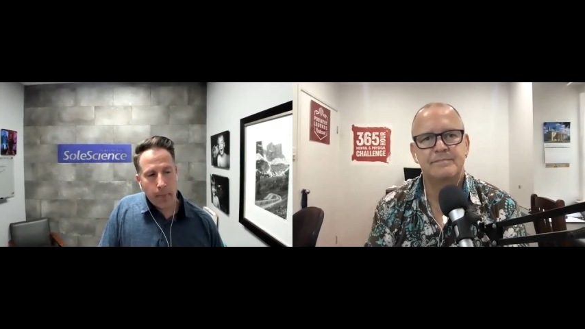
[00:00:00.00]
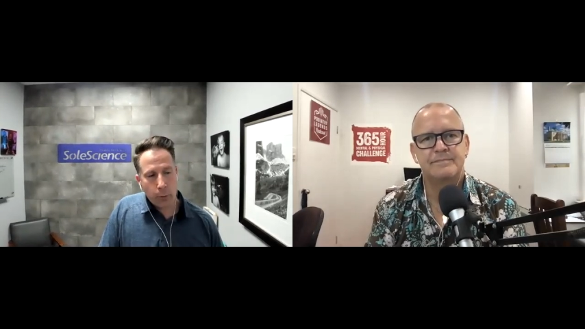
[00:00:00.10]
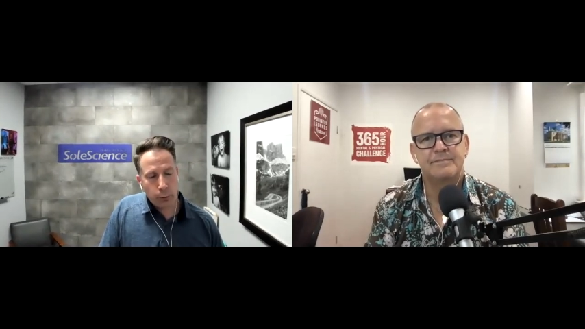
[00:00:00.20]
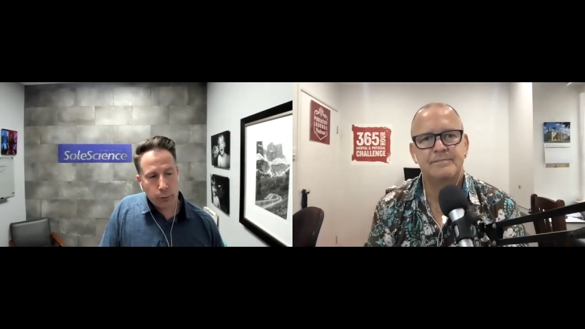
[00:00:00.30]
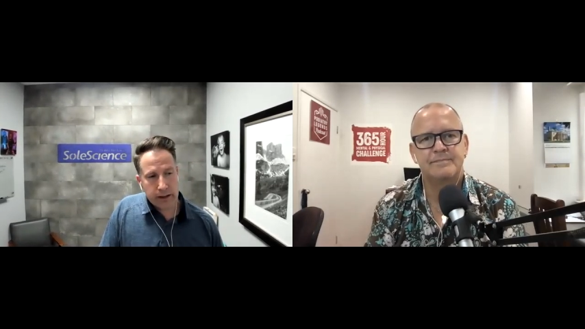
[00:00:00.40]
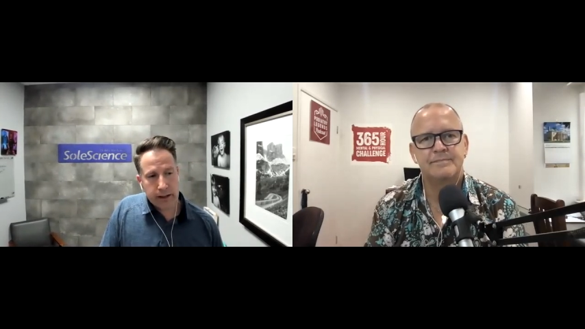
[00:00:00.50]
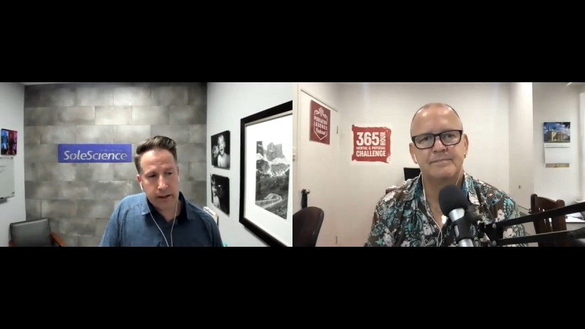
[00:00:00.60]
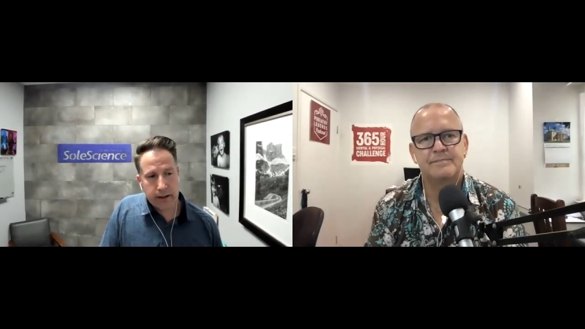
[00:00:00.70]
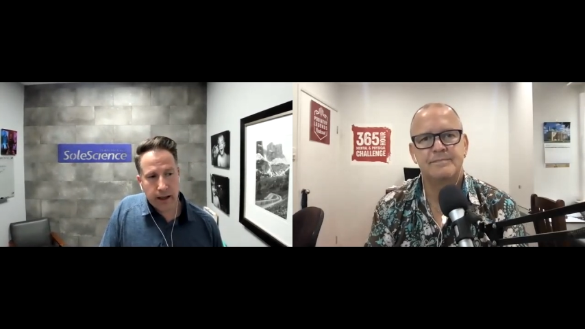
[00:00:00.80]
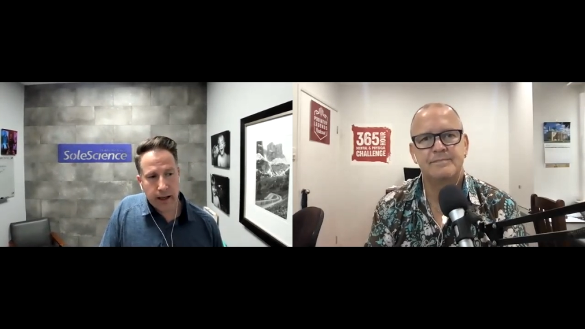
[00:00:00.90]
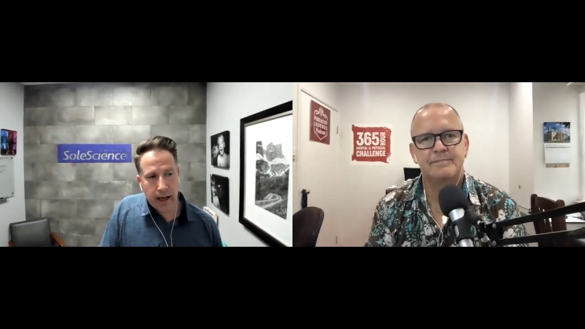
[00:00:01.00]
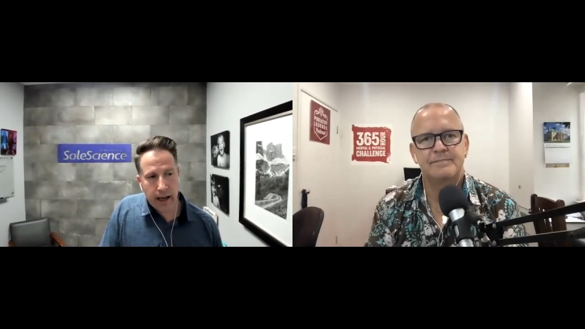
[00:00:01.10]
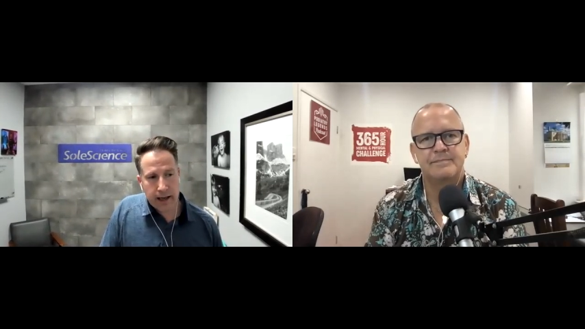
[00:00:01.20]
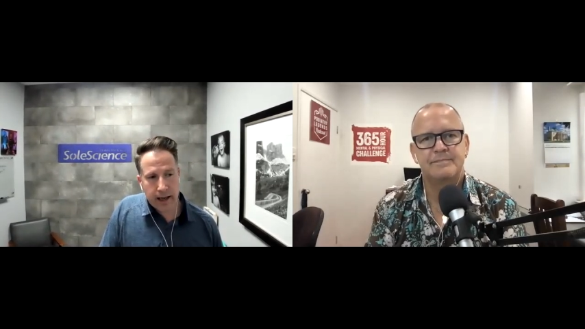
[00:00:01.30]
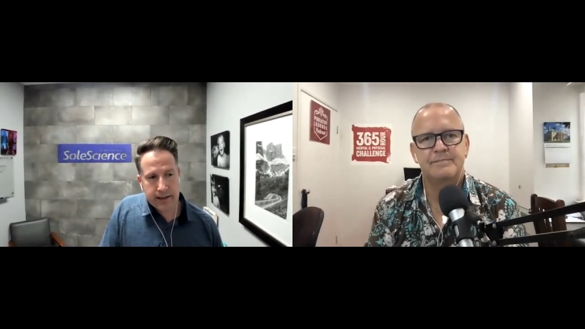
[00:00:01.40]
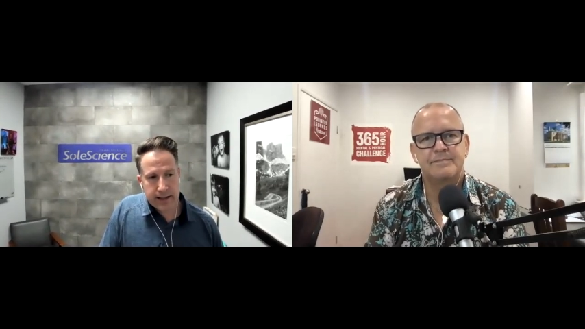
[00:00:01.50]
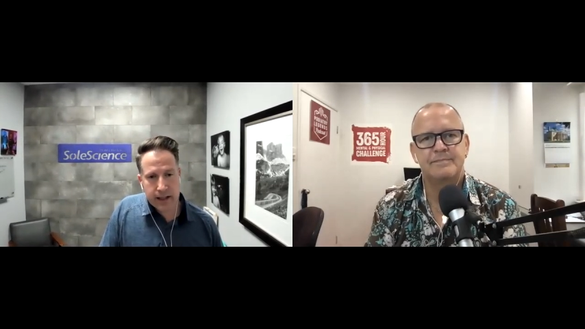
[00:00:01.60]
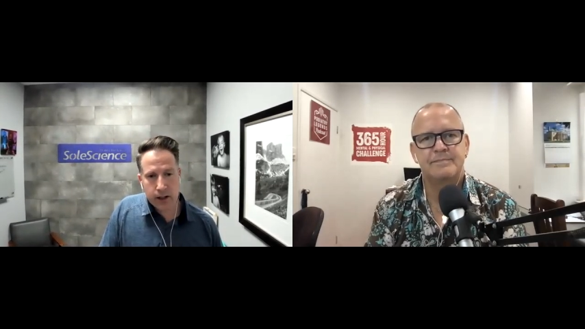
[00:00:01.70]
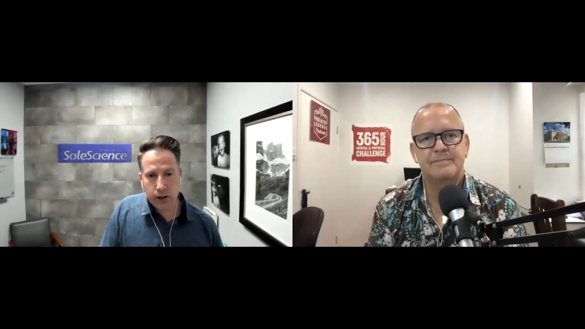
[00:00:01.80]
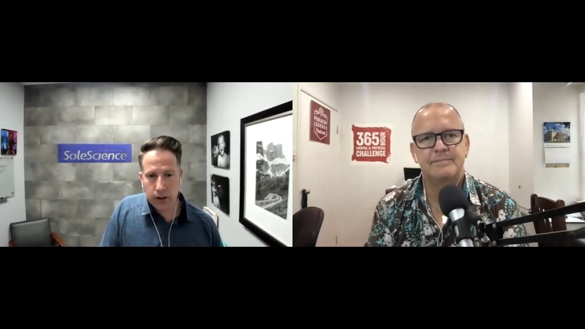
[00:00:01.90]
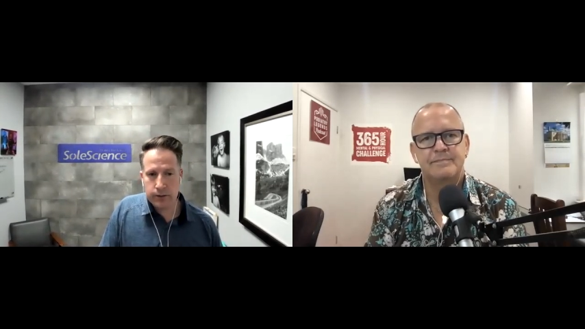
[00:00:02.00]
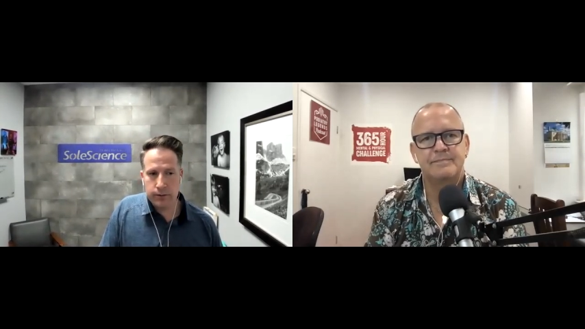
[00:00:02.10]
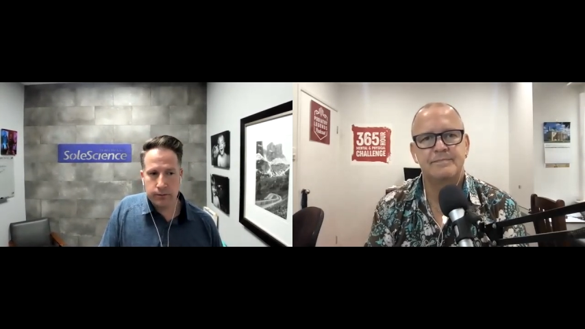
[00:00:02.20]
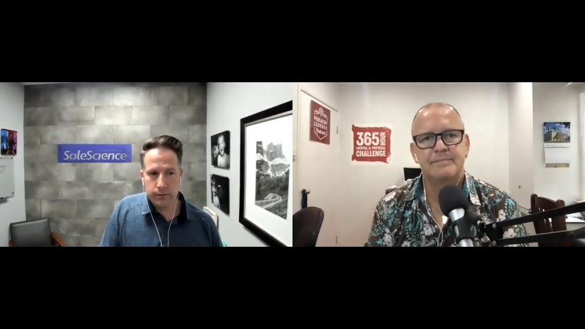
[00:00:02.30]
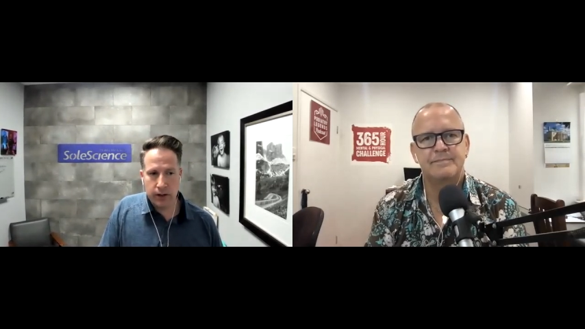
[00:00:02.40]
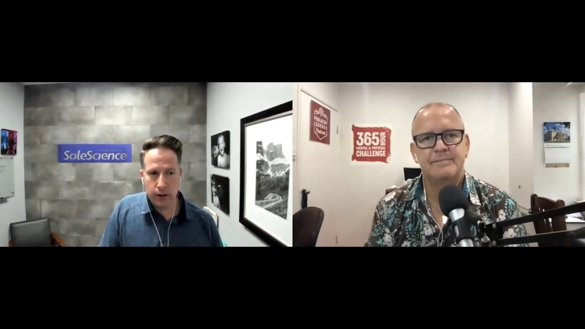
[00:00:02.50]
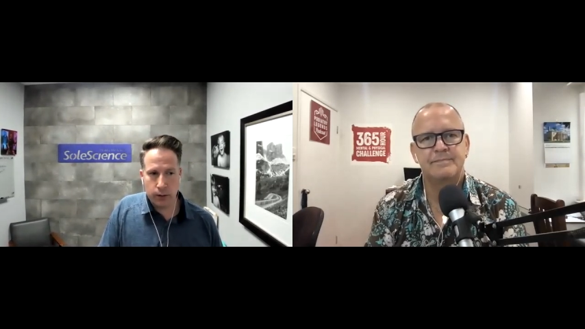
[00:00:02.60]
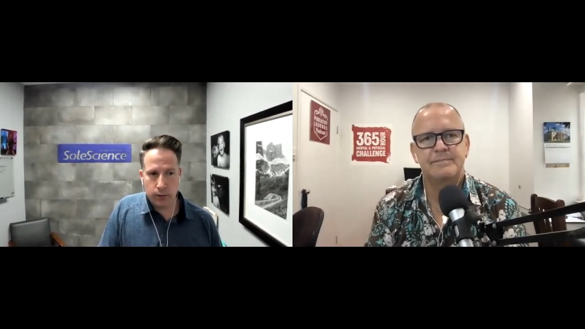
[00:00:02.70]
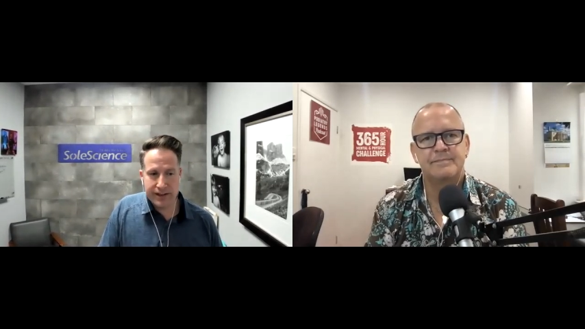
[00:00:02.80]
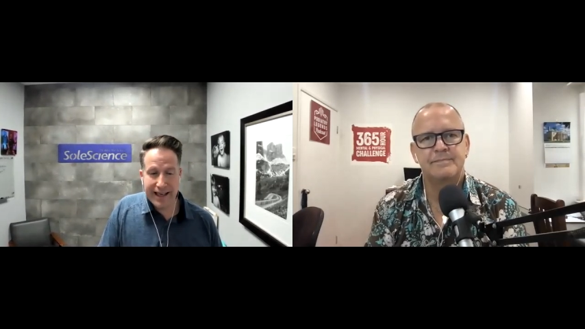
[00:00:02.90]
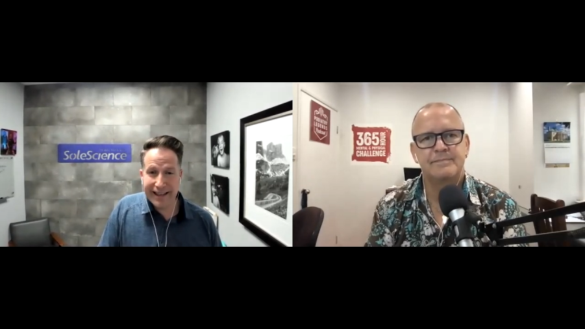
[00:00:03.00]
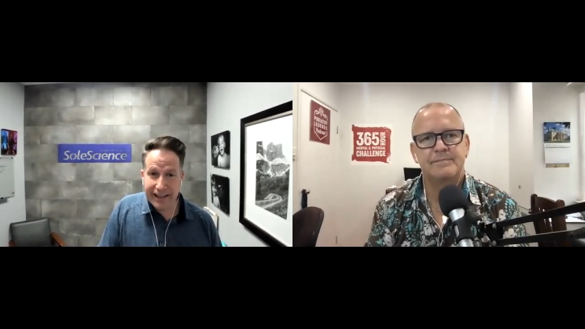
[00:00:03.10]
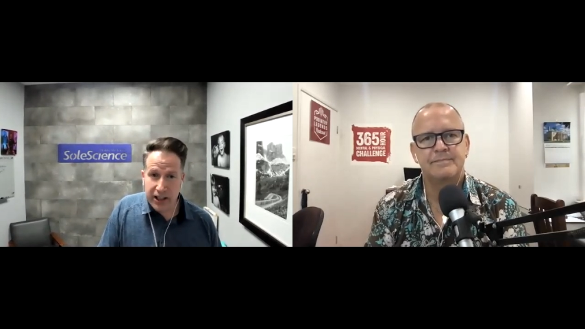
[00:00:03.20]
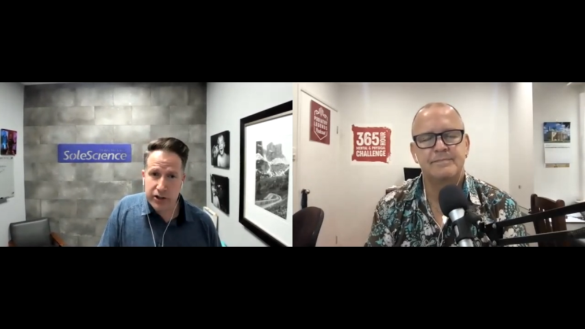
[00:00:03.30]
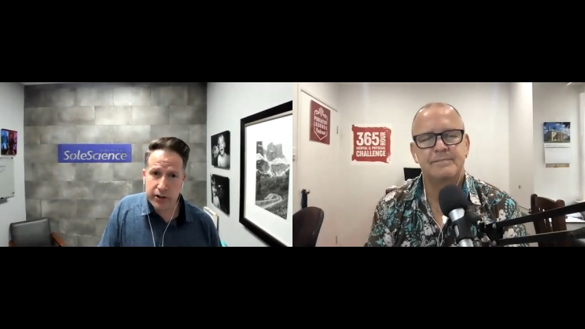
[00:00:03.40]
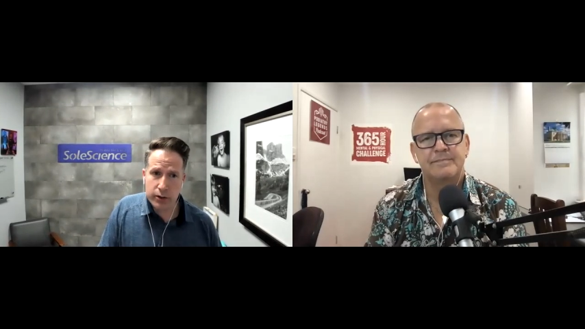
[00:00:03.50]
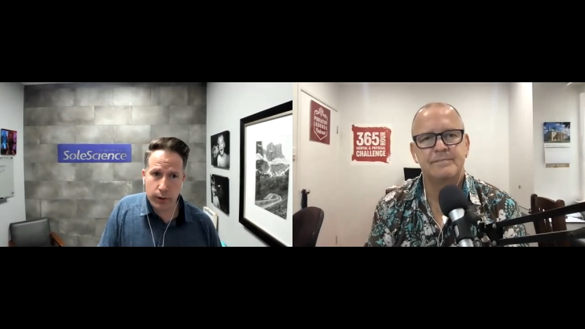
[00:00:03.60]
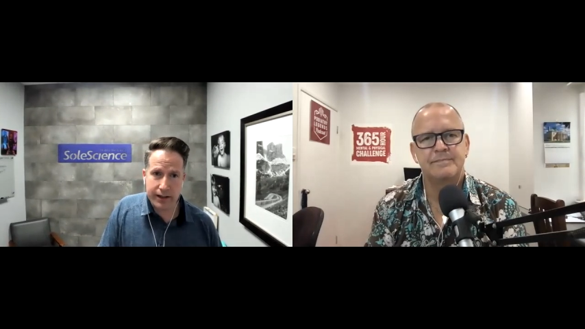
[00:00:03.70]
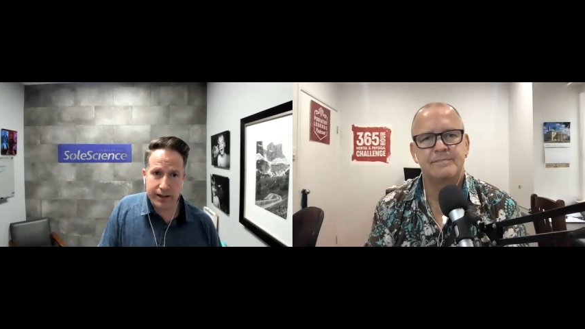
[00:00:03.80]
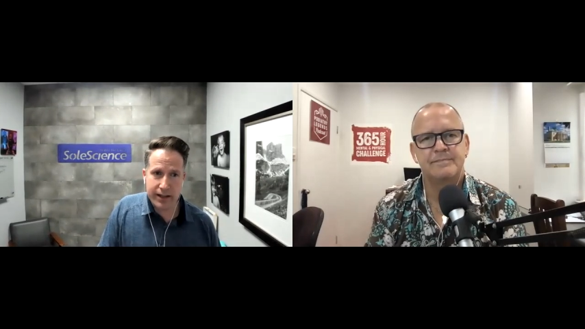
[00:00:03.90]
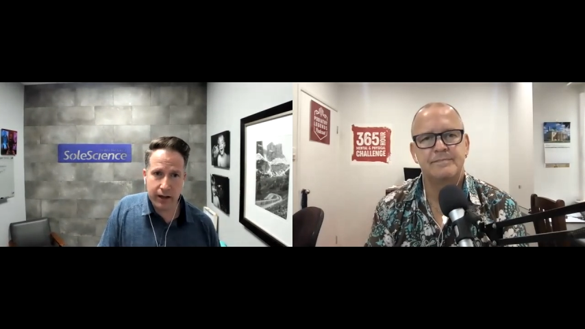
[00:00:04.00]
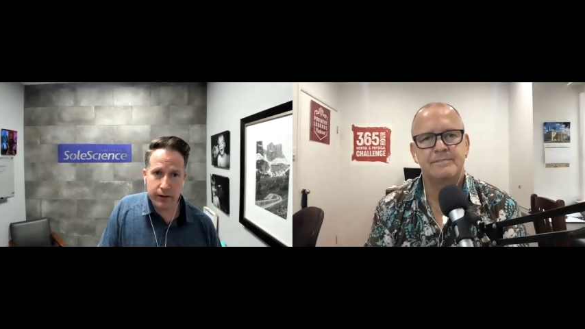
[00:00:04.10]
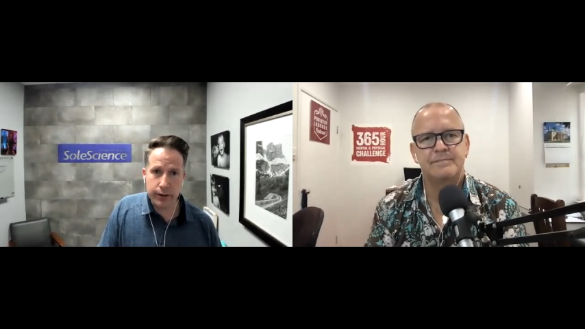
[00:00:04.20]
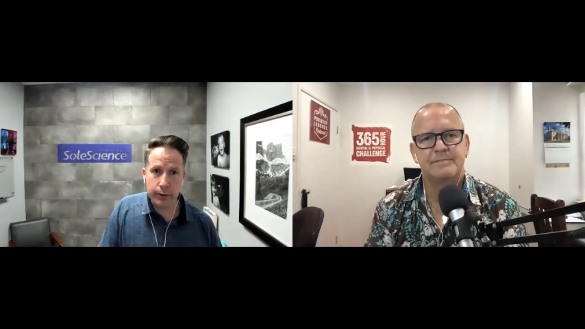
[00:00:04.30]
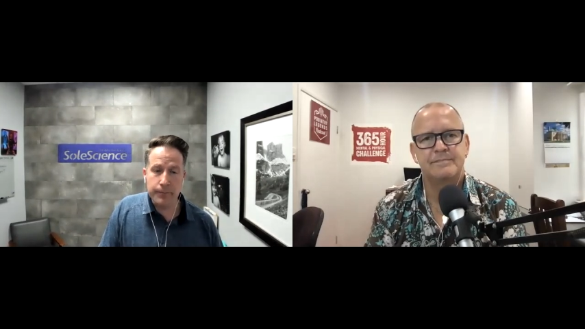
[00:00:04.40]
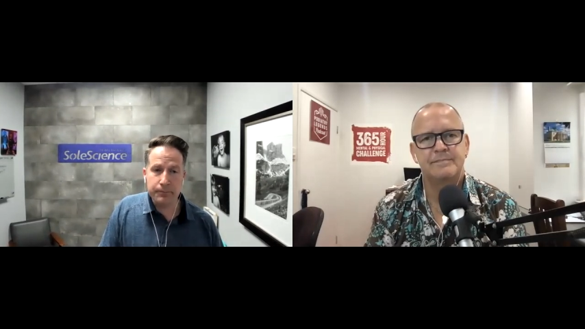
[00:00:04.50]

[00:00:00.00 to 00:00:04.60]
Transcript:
Speaker 1: Really, as any good, you know, technician is going to tell you,